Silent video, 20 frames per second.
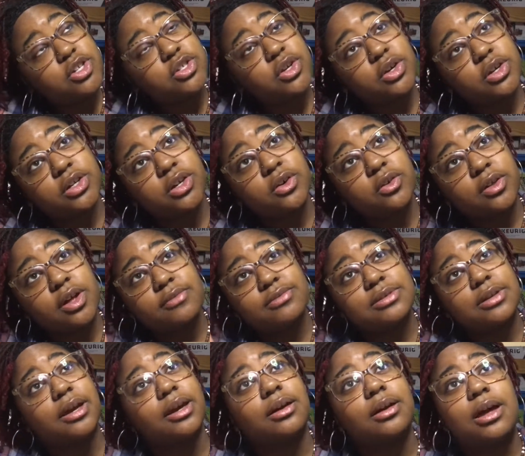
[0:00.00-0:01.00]
so you know, that
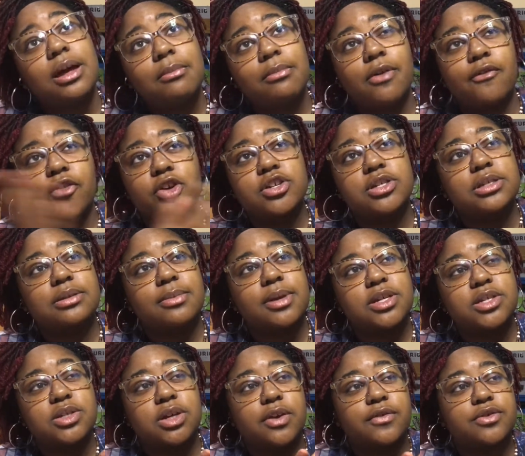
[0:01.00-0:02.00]
was like my first
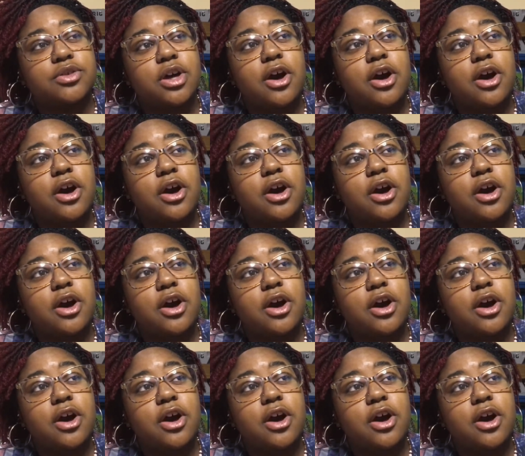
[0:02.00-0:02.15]
semester of